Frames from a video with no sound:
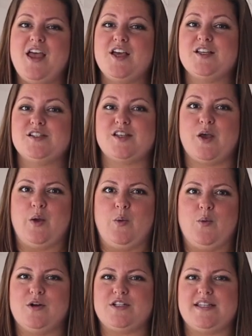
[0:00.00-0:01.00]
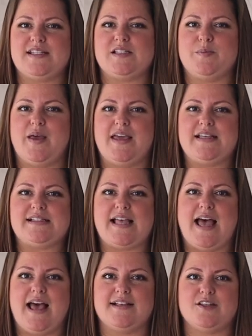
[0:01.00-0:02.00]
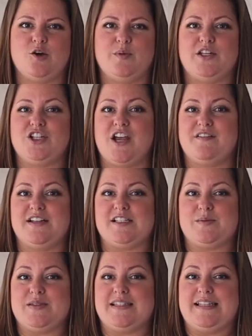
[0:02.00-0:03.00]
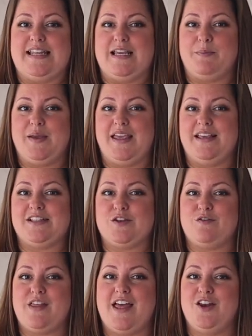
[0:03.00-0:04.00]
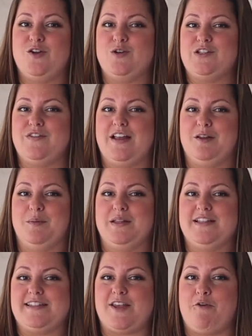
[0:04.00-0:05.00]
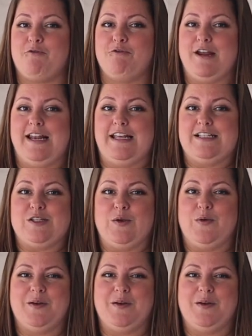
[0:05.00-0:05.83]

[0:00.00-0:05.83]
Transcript: So watch this space as I'll be sharing some sneak peeks of their new developments really soon.